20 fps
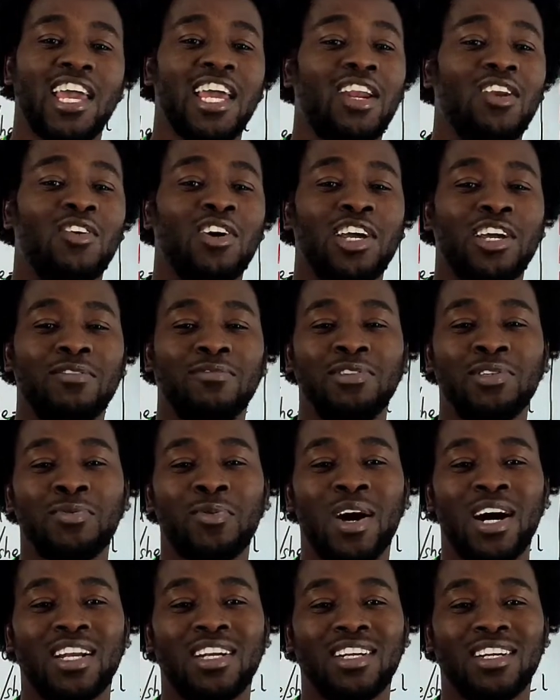Hello
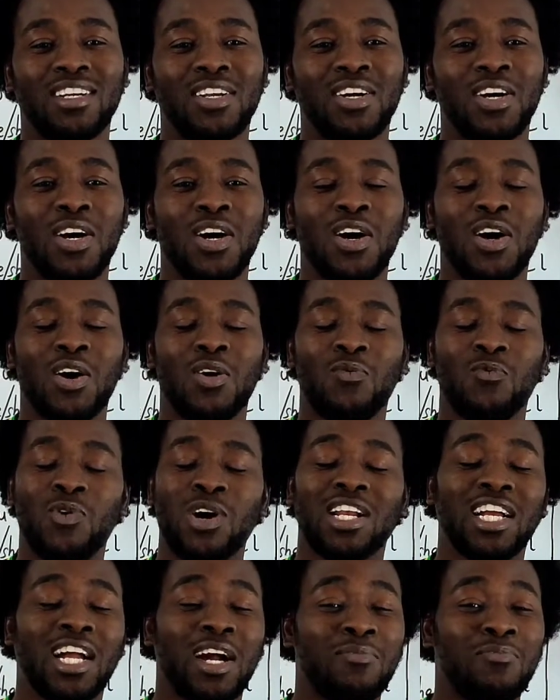everyone,
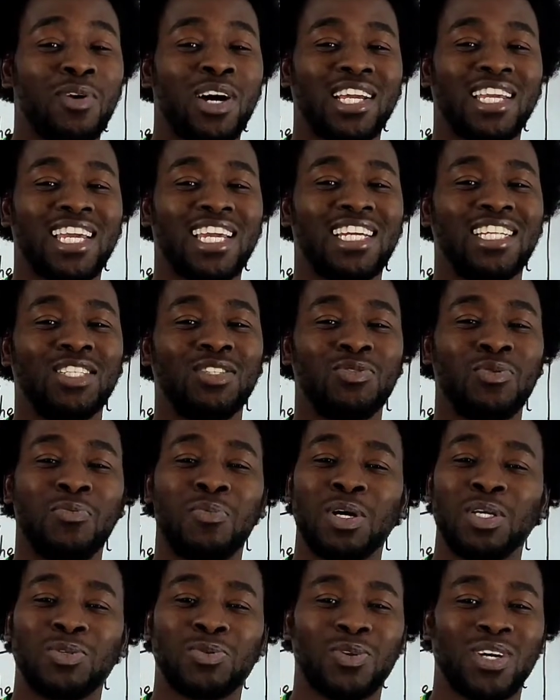welcome again to
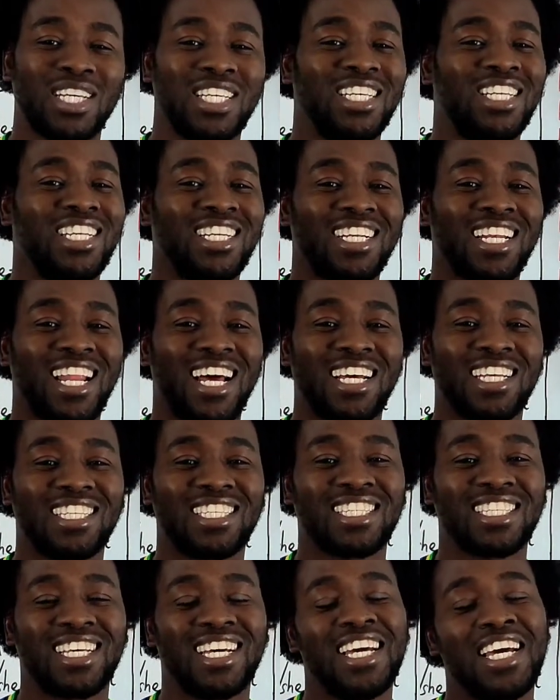my Swahili
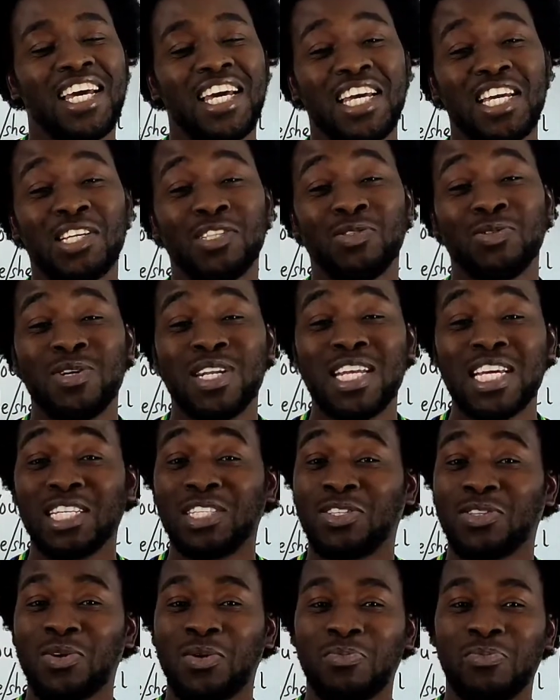class. In
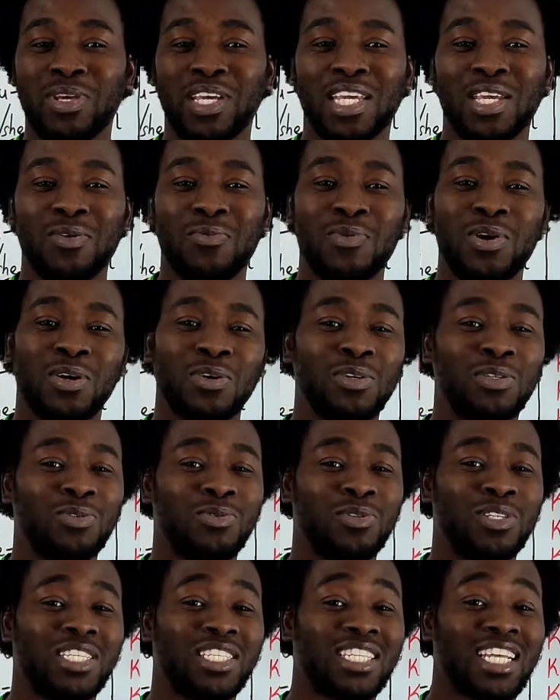today's topic, we are
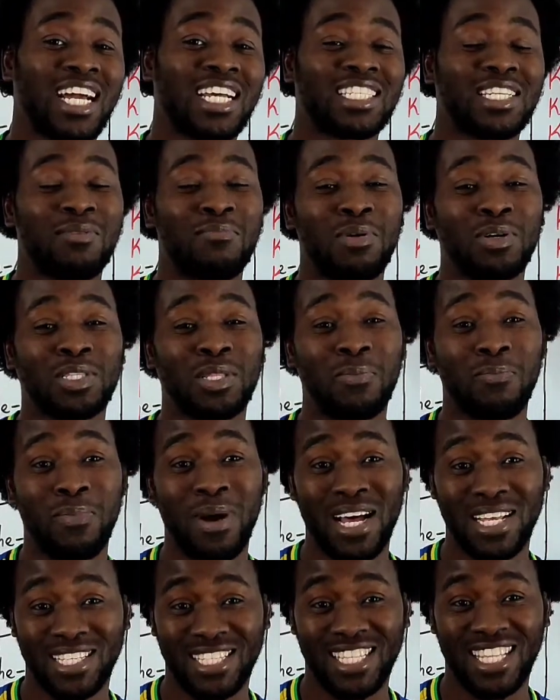going to discuss about
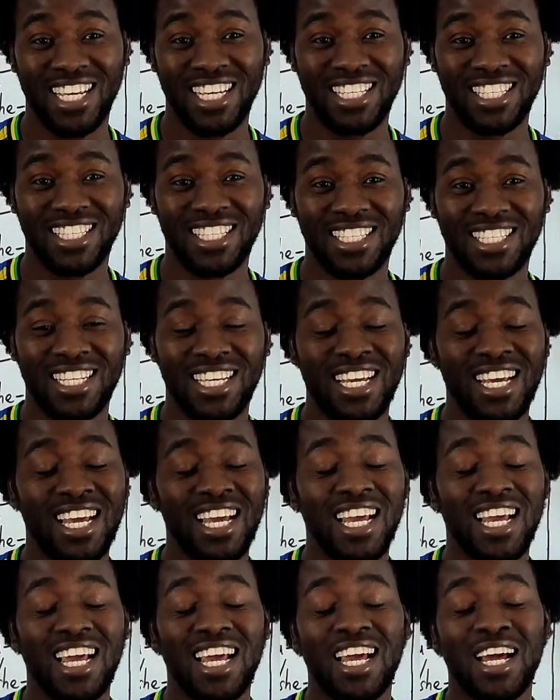past tense.
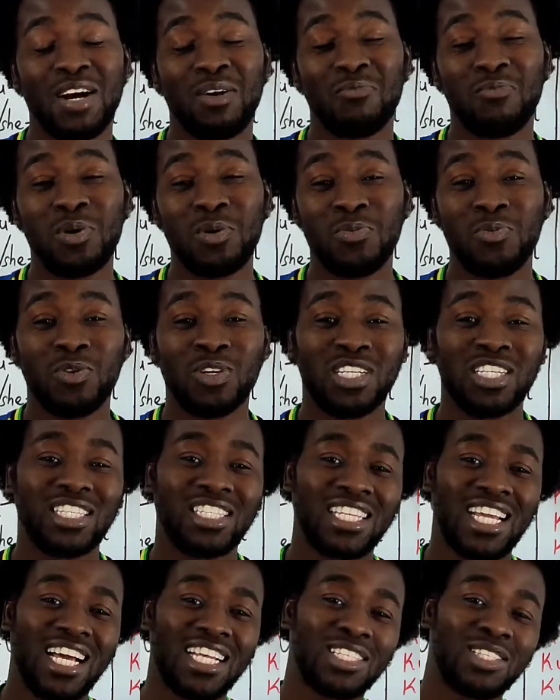We will
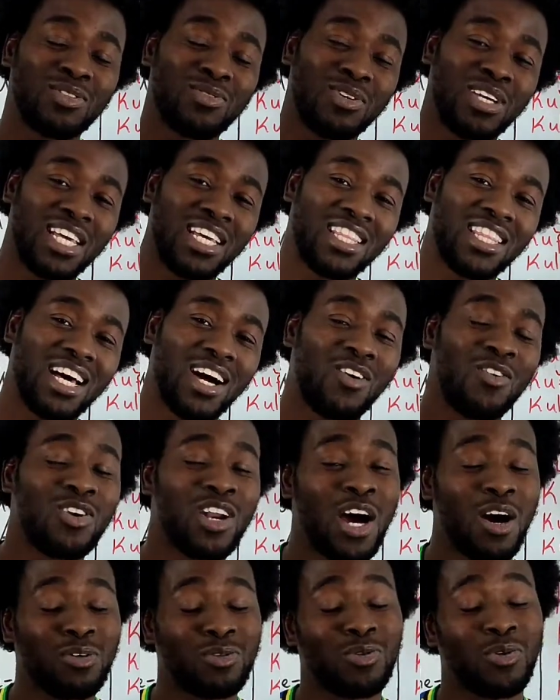discuss together
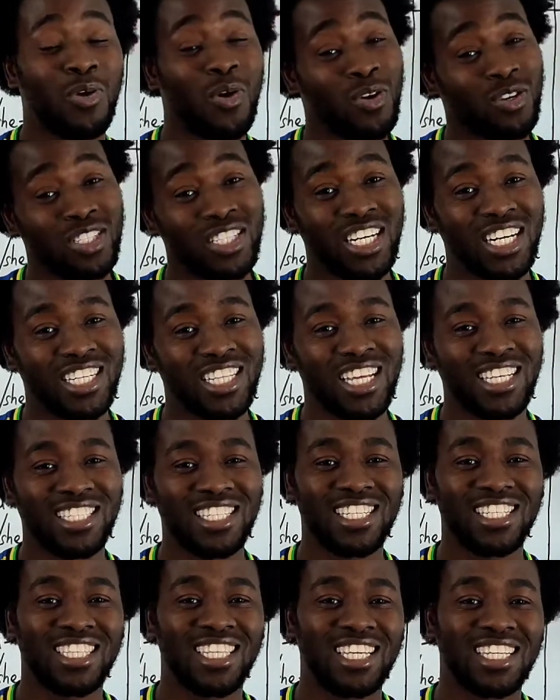on how to construct a
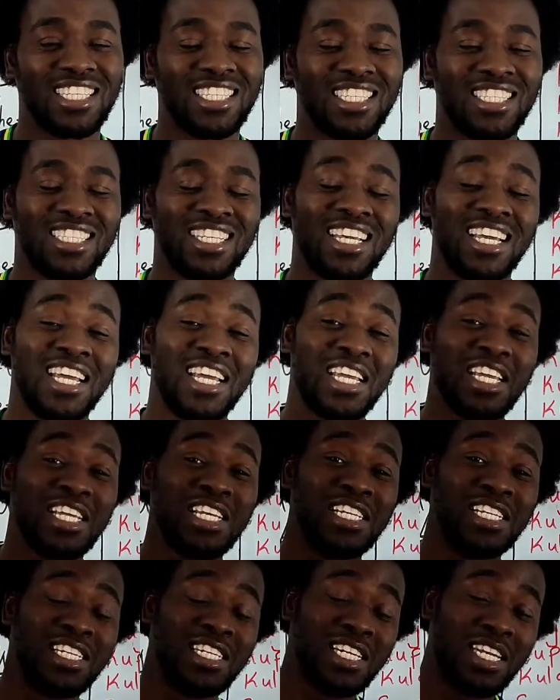sentence
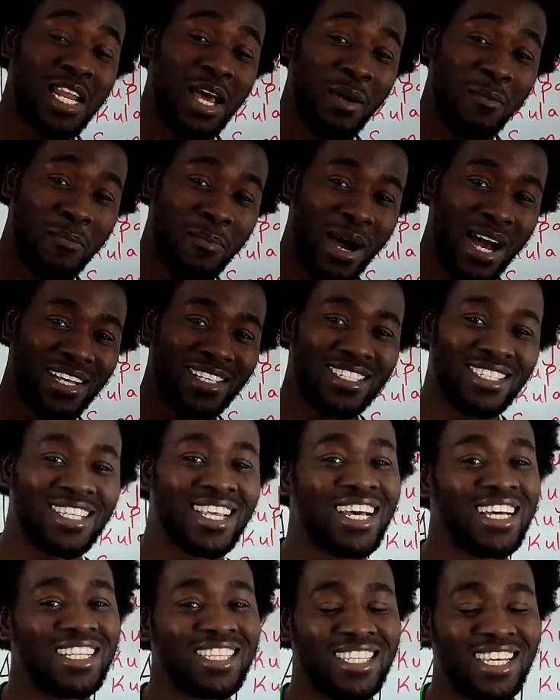in
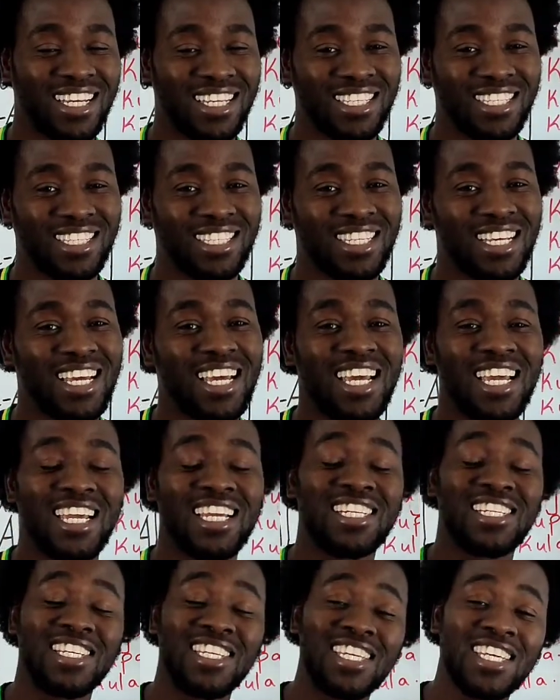past tense.
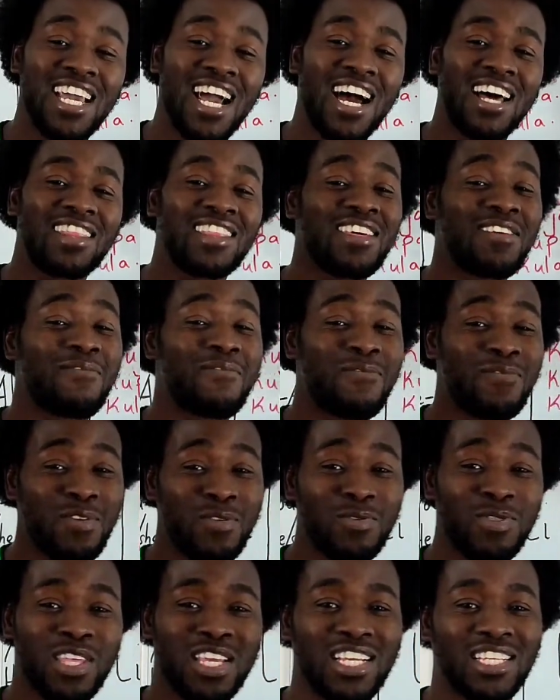And here are the
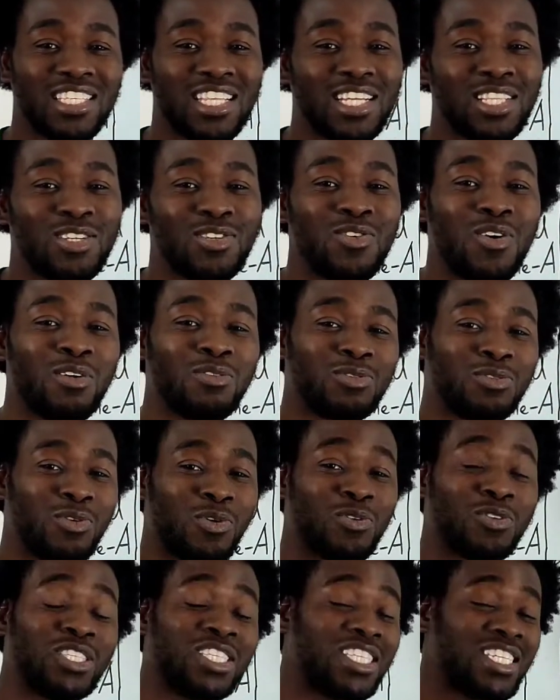few things that you have
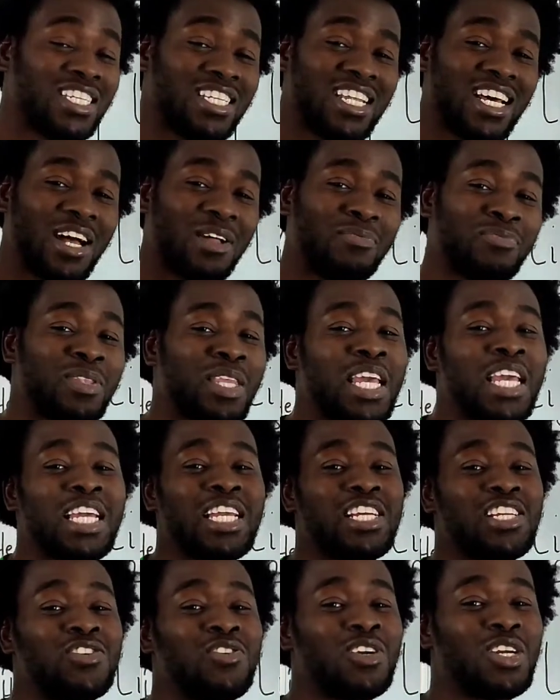to consider
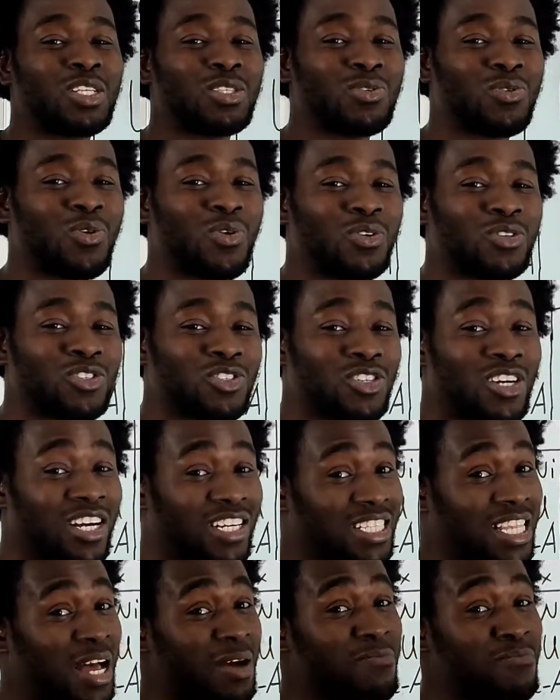in order to
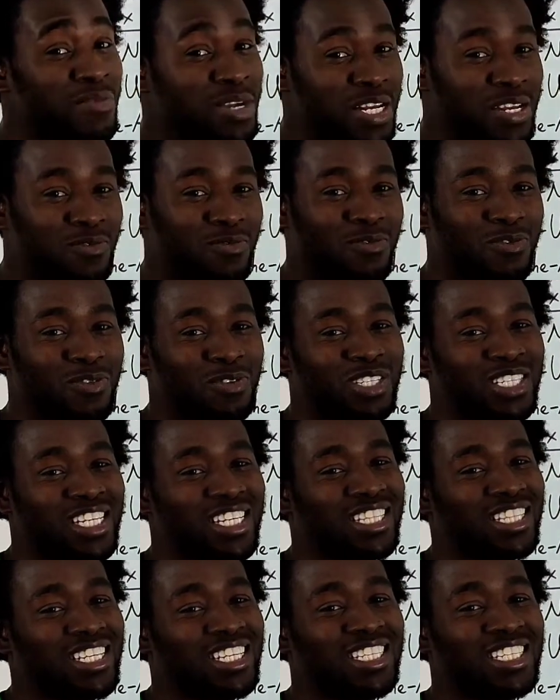construct a meaningful
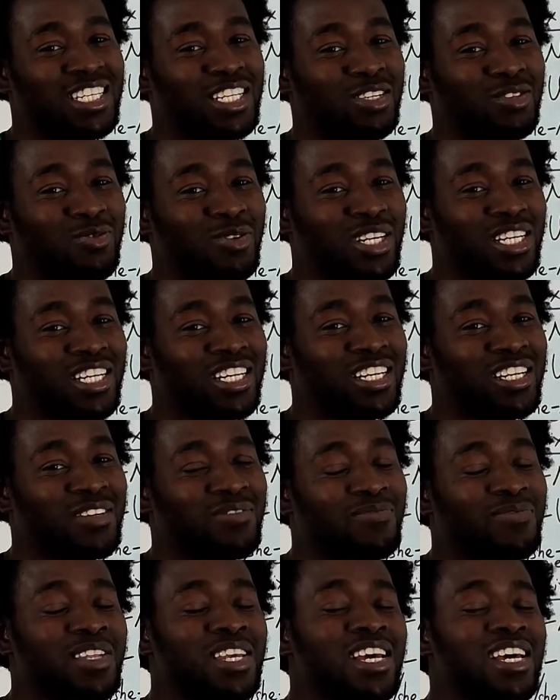sentence in
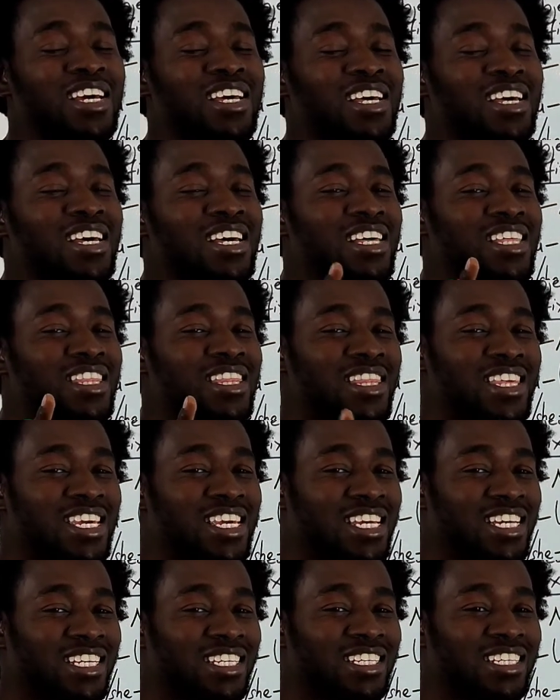Swahili.
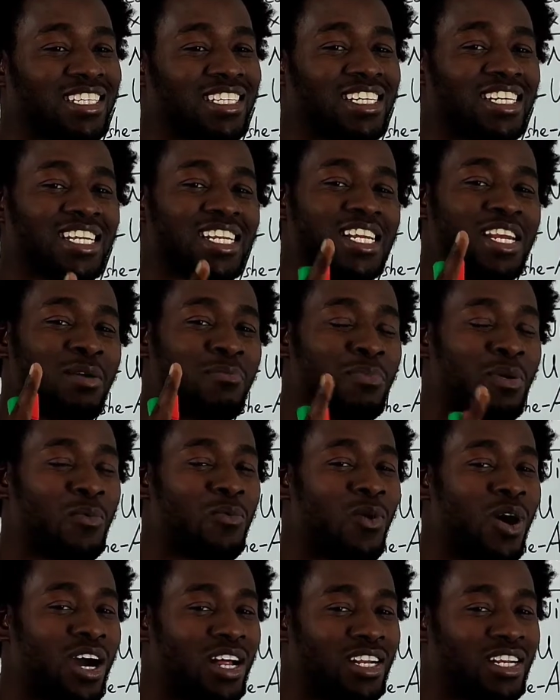Thing
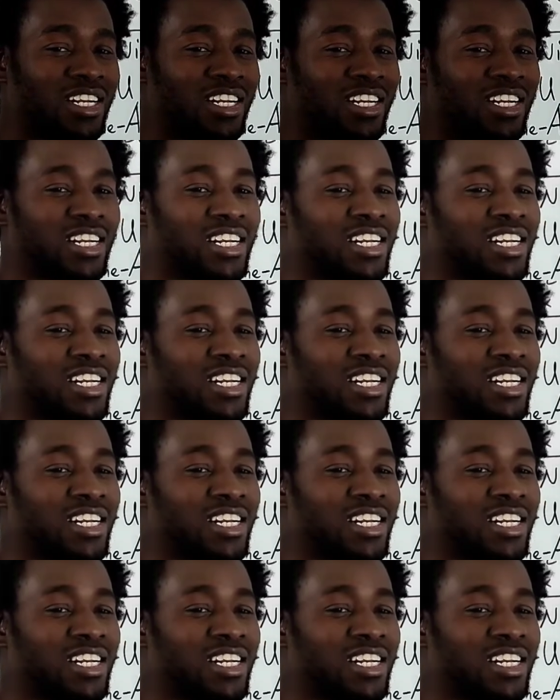number one,